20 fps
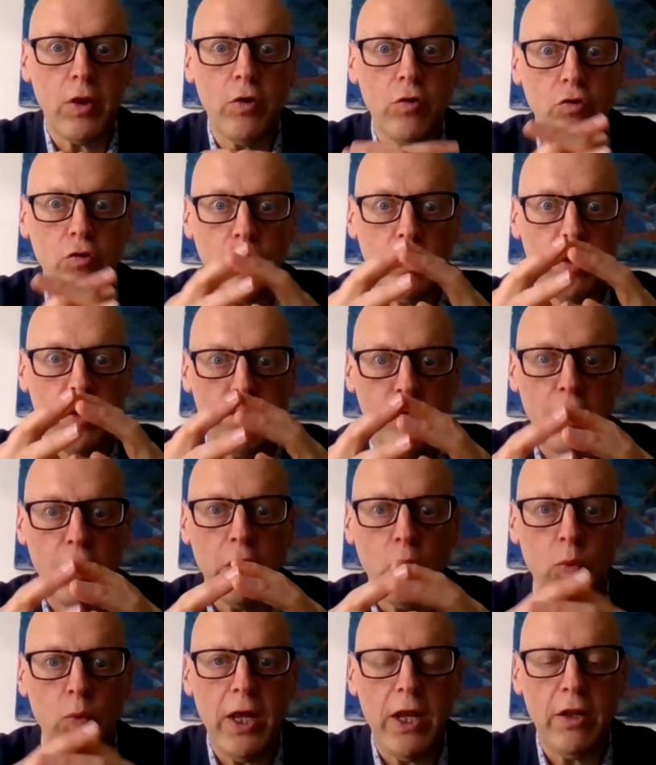doing
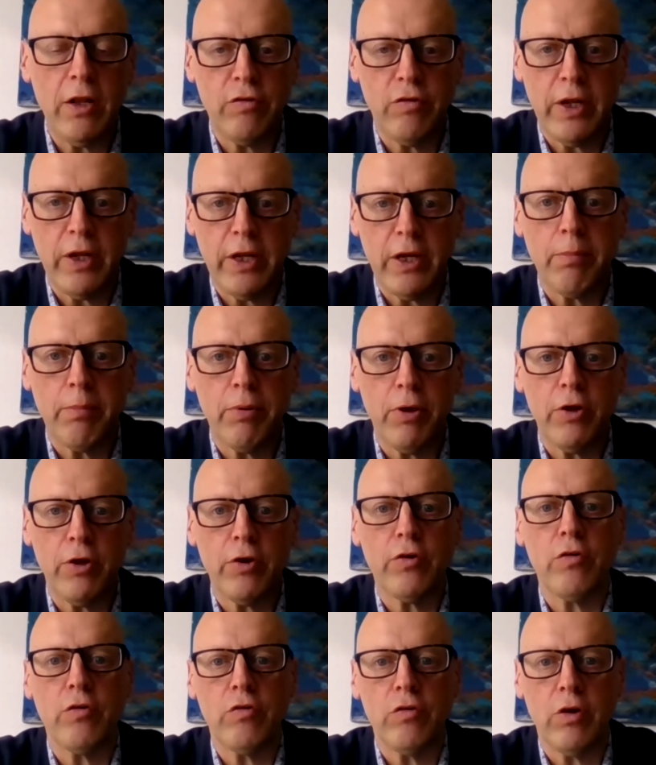very well selling a
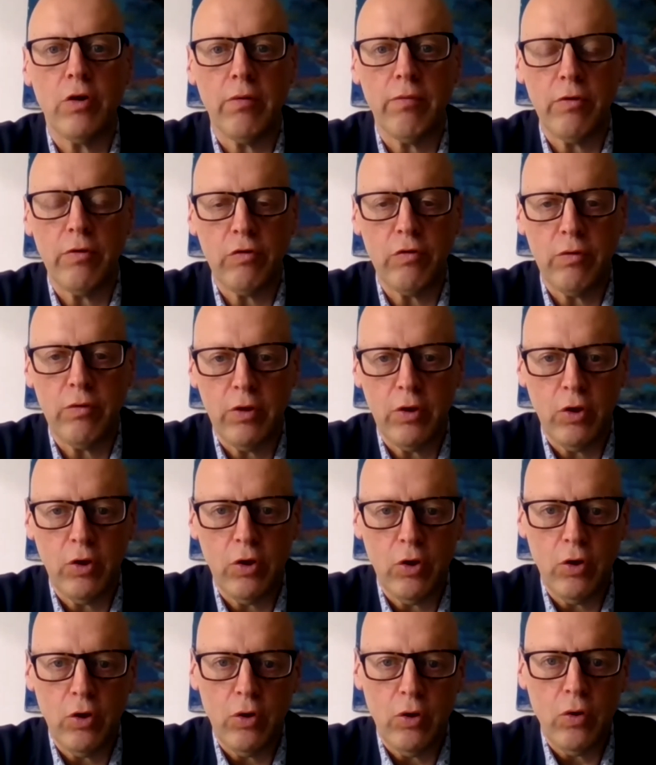product or service,
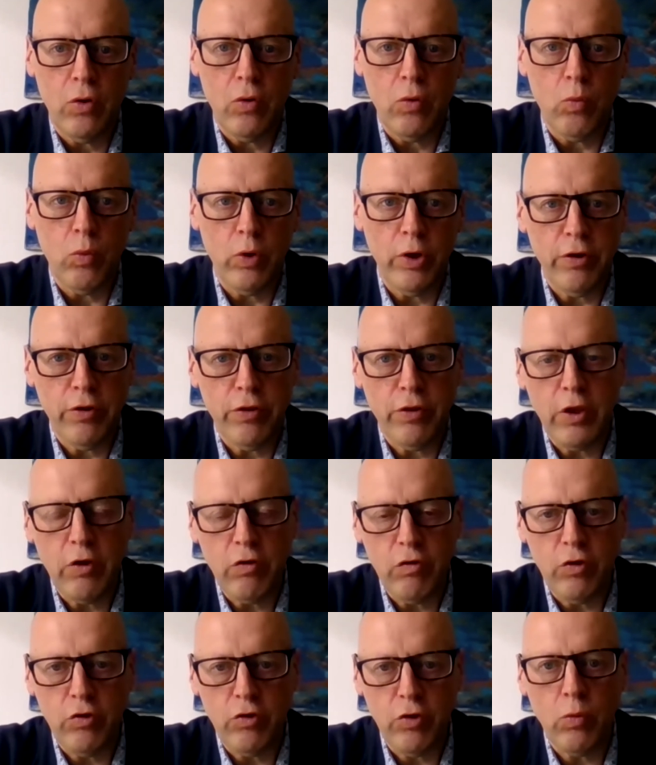one of the
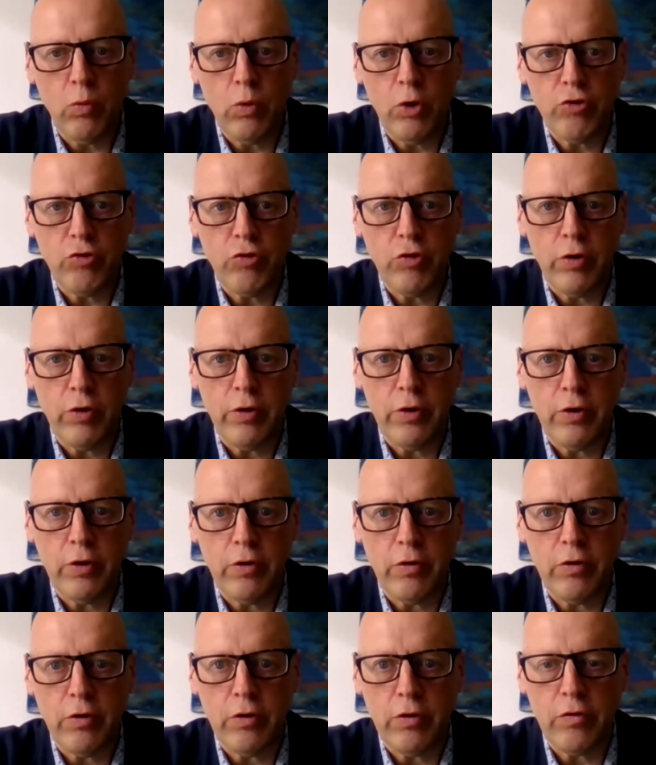things you don't want
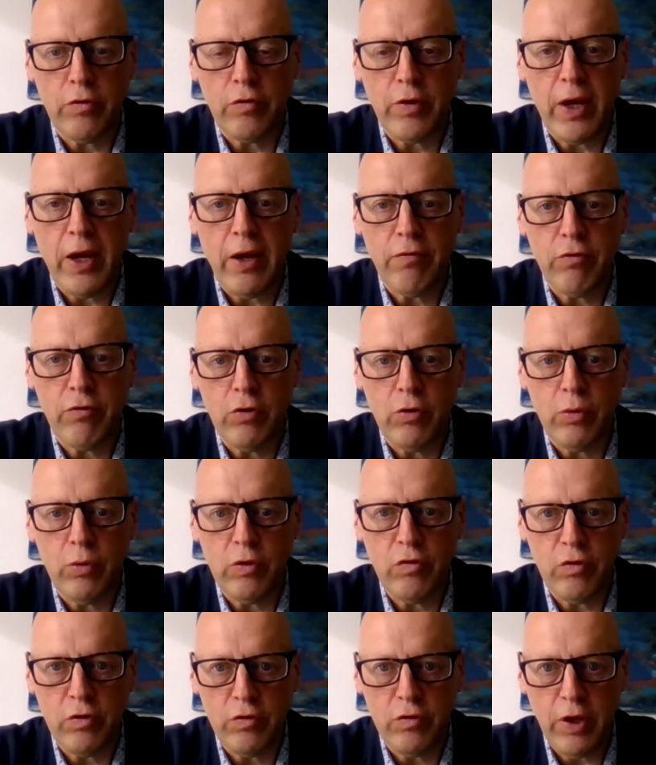your staff to do
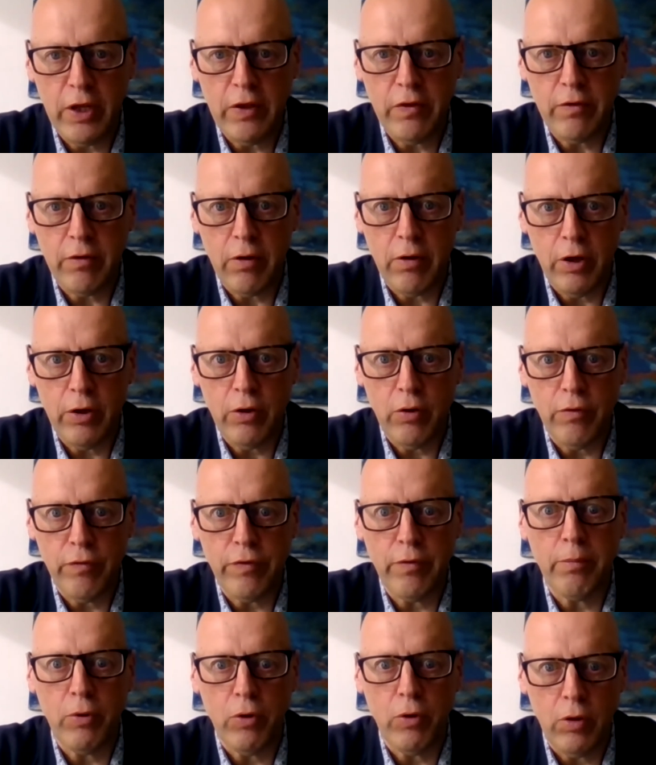is to take their eye off
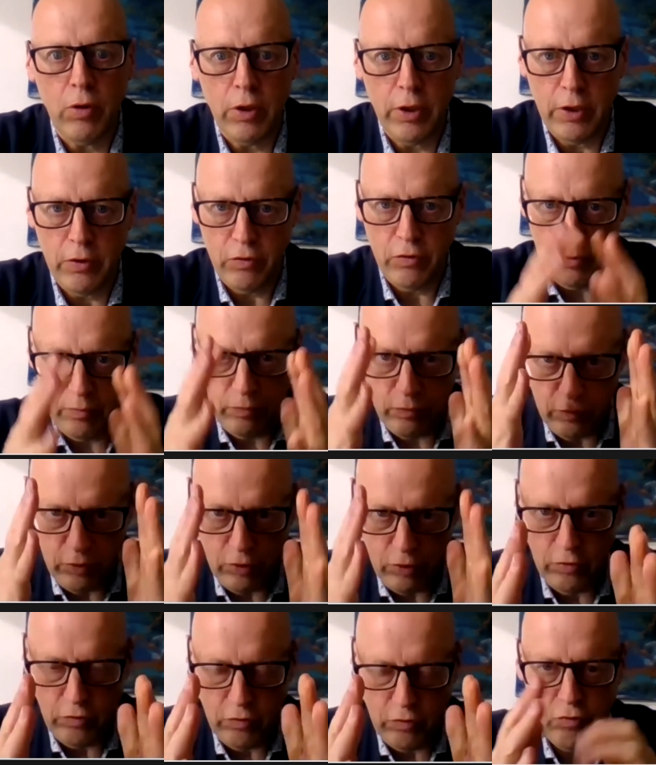the ball in terms of
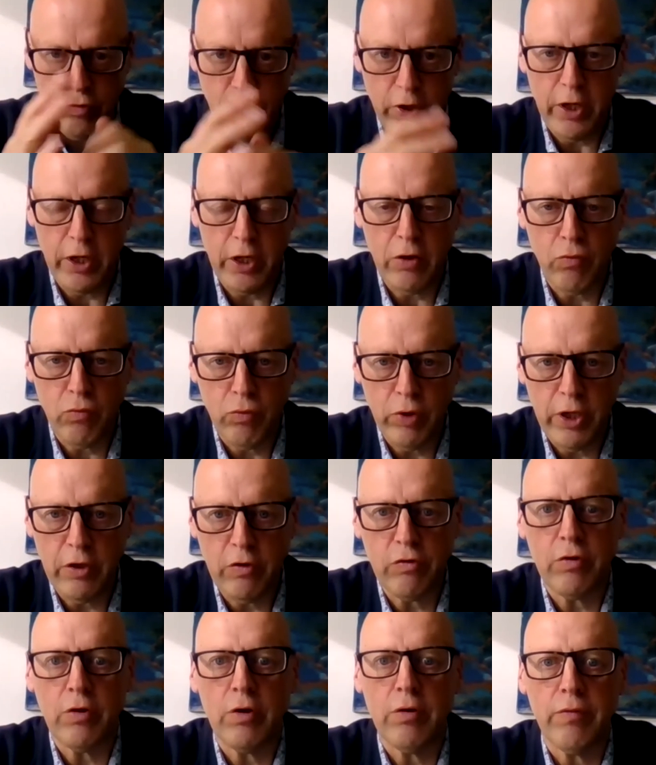concentrating and really
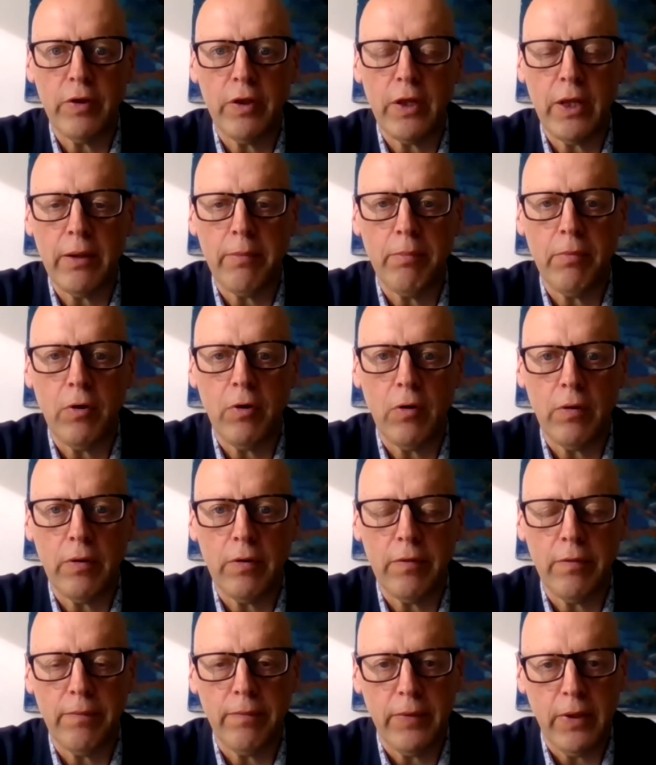serving that
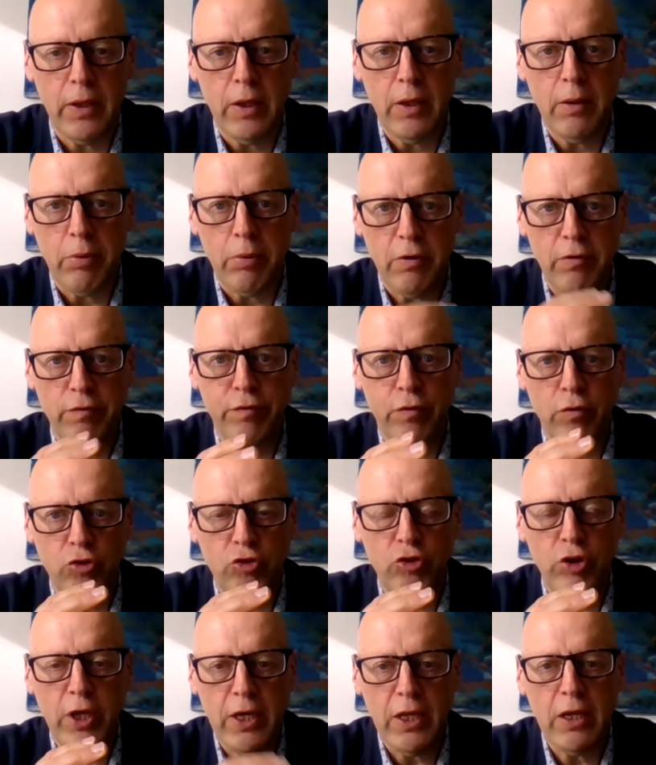market. But
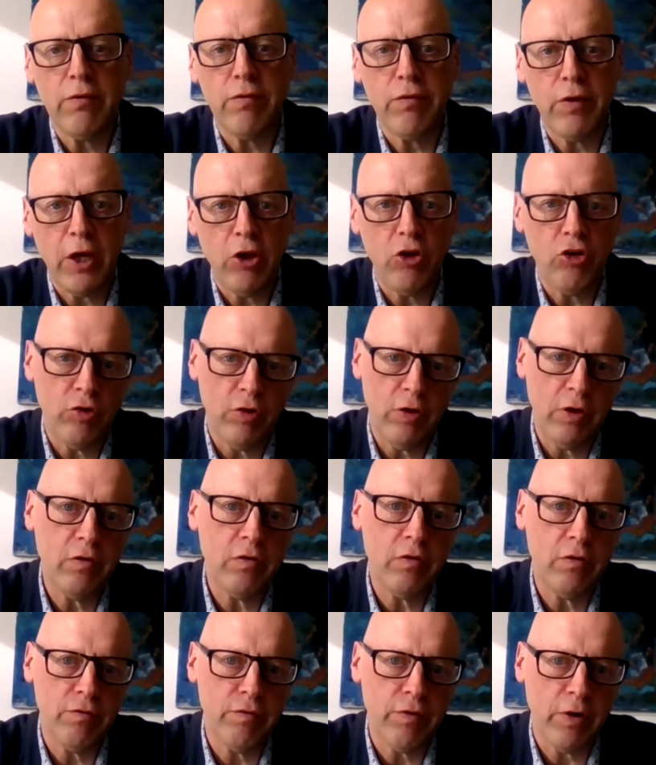unfortunately, innovation
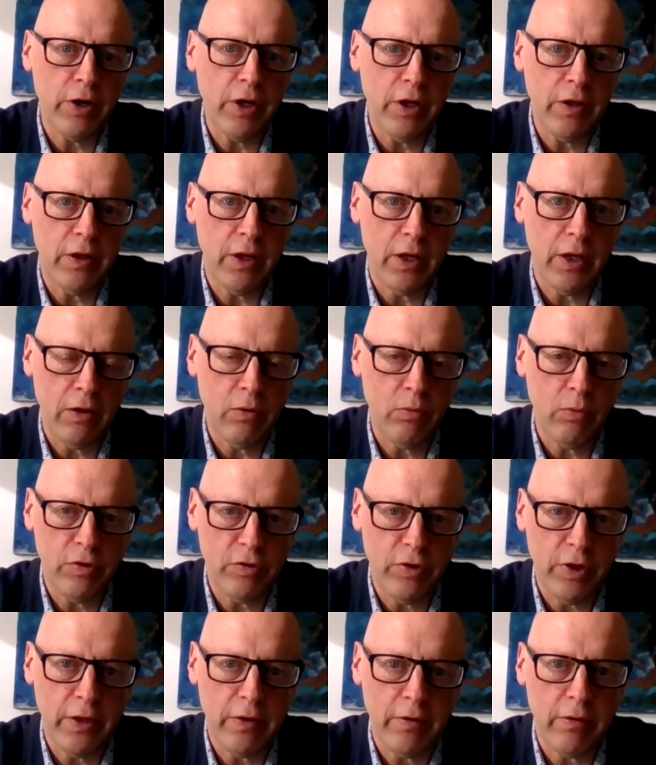is the very thing that will
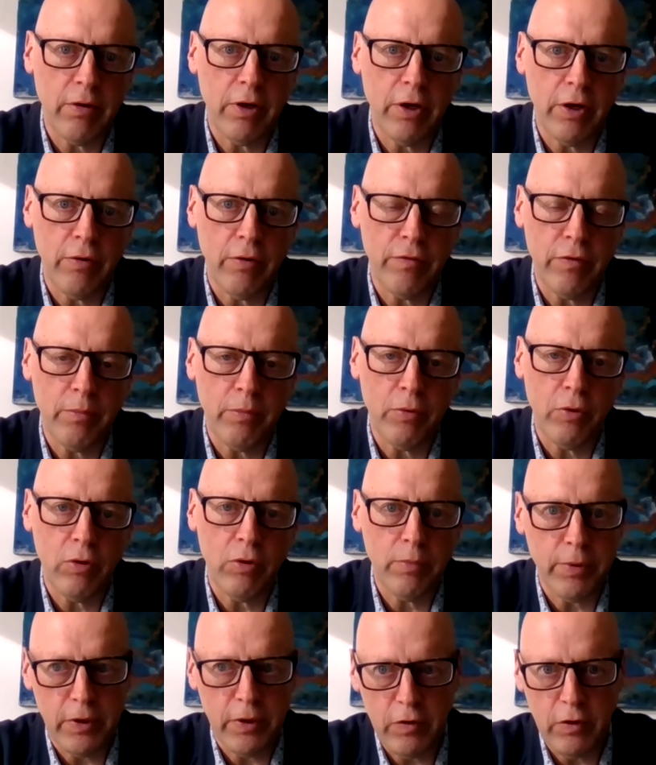take their eye off the
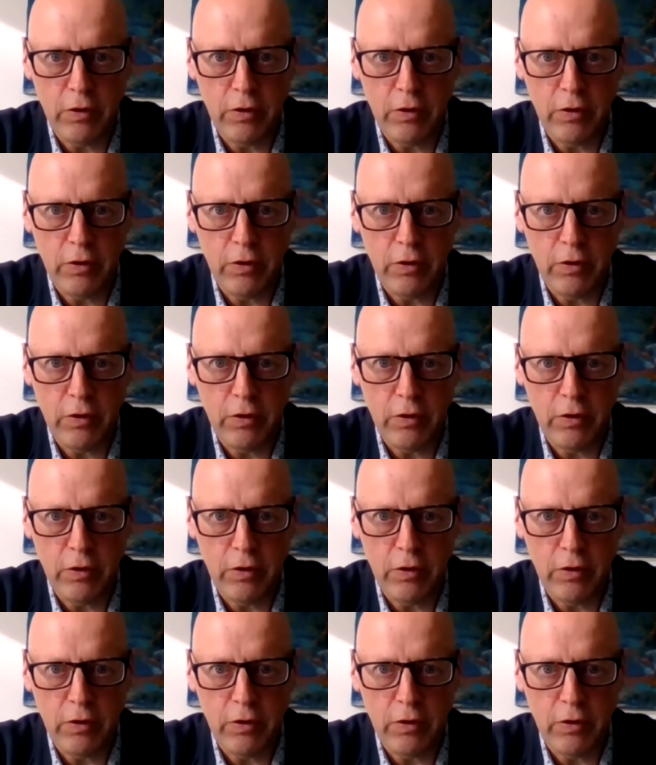ball, because